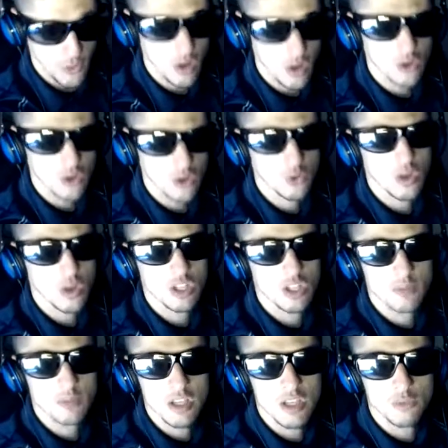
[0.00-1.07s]
are to create a
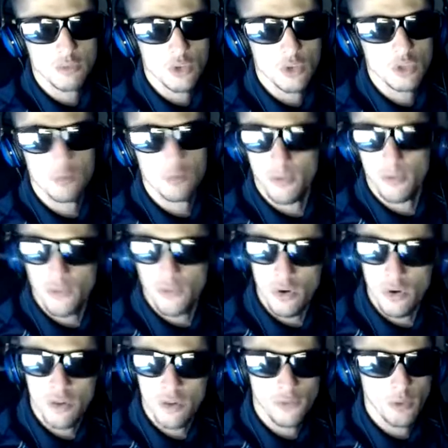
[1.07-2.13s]
space force, you would
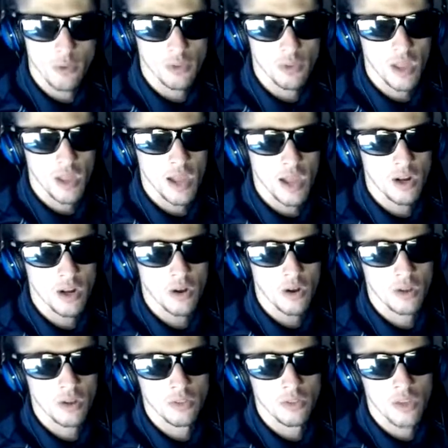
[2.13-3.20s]
prefer if we relied
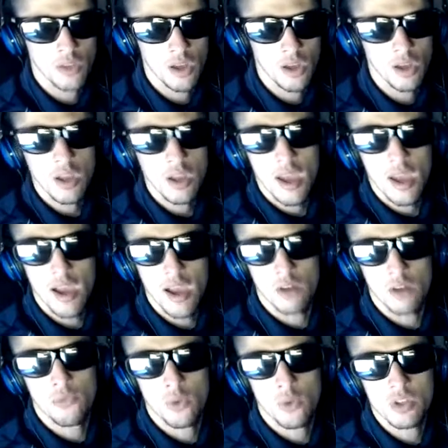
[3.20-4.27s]
on the Air
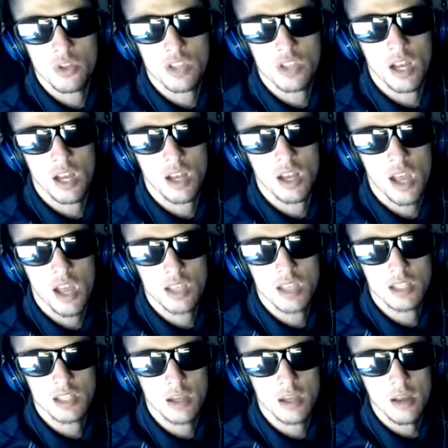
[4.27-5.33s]
Force and NASA.